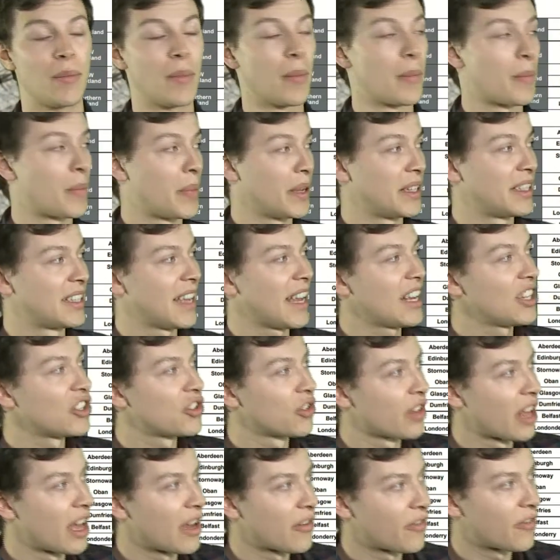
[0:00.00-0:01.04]

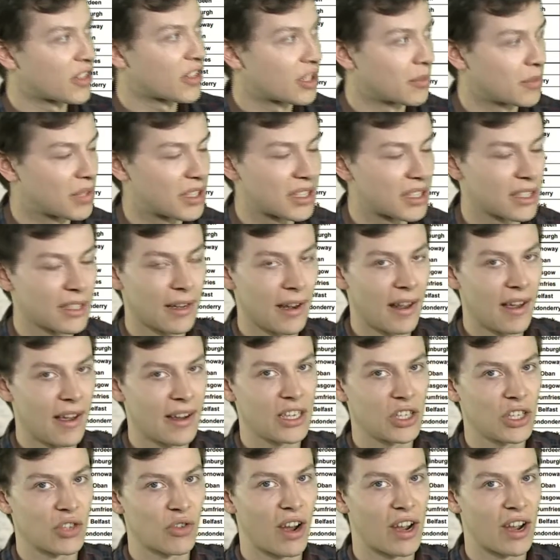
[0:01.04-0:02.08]
potential there for some
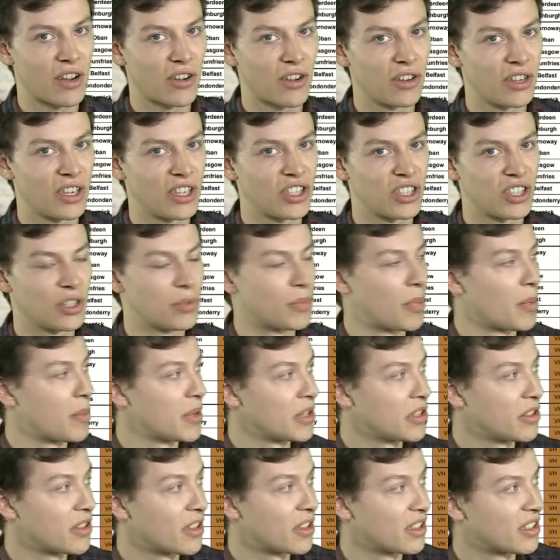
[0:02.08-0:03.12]
slightly dry conditions, but
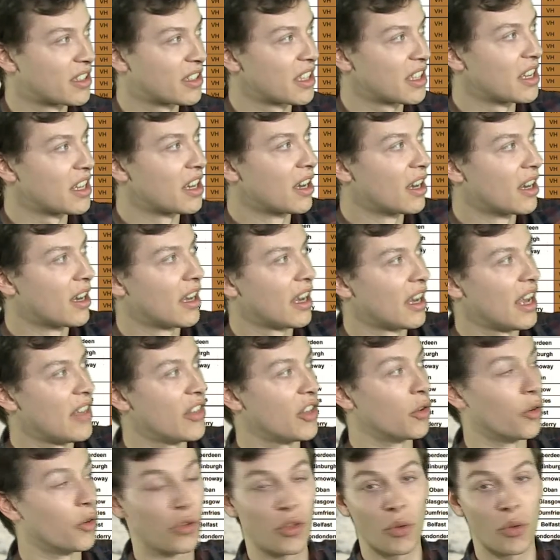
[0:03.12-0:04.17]
you can see in the
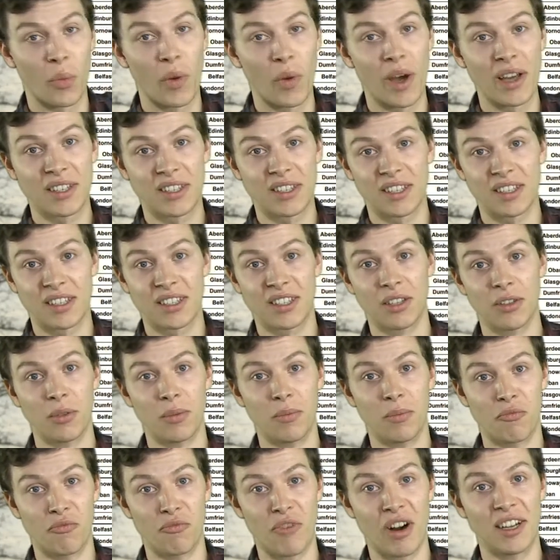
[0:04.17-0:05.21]
north and west it's still
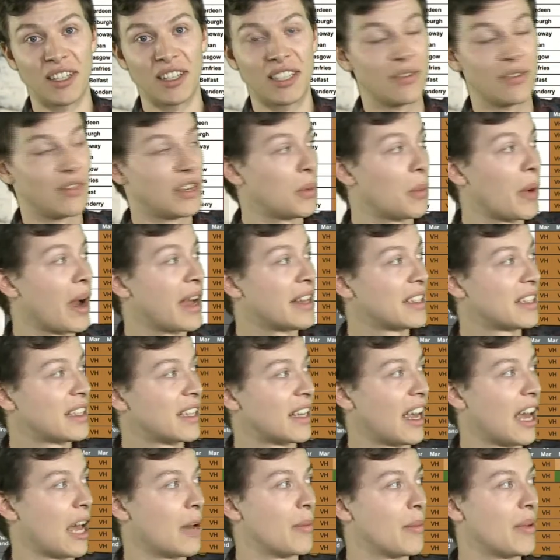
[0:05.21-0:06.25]
relatively wet,
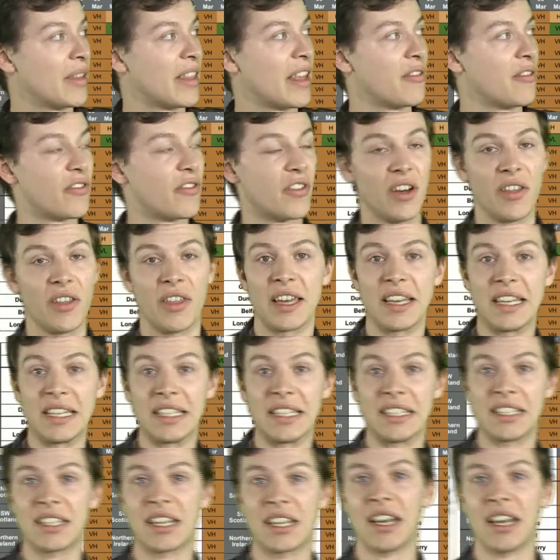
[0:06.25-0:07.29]
and then further
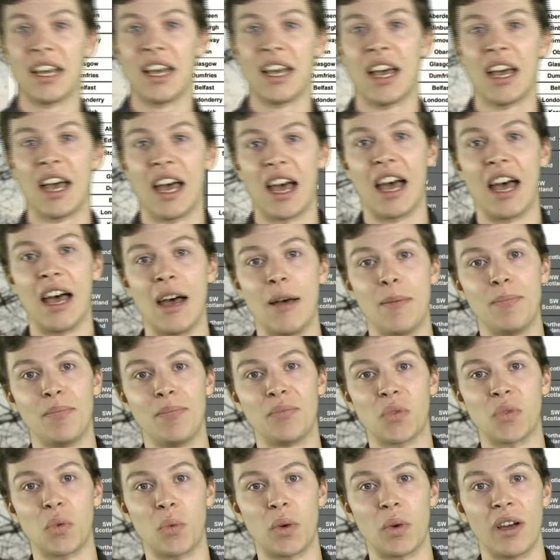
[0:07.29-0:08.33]
east
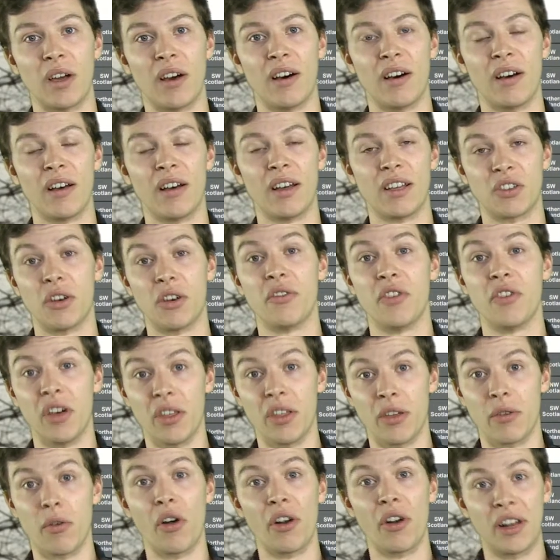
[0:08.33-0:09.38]

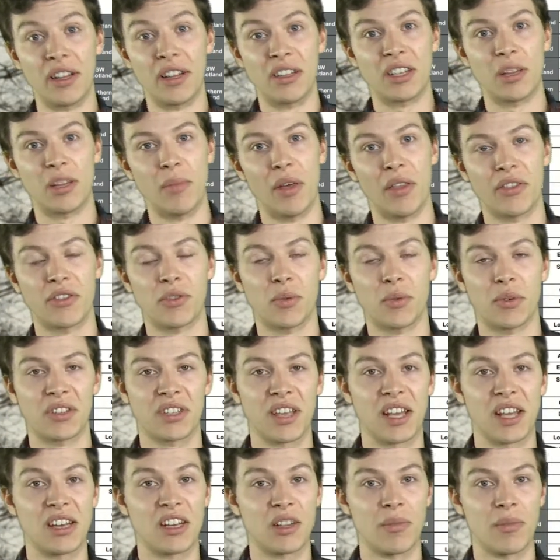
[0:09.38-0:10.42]
further on into the month, towards
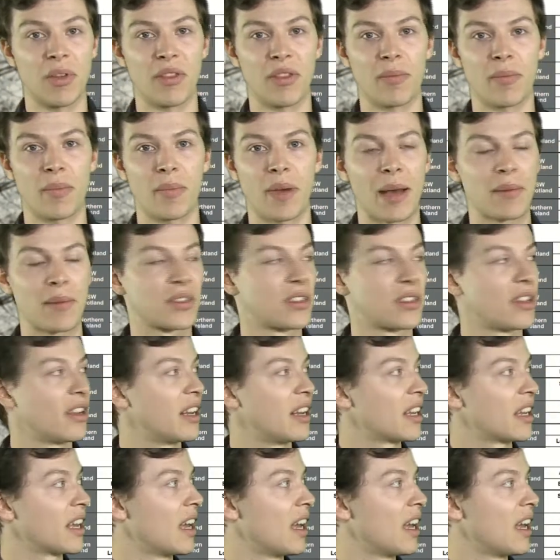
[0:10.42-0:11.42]
the end of the month, perhaps turning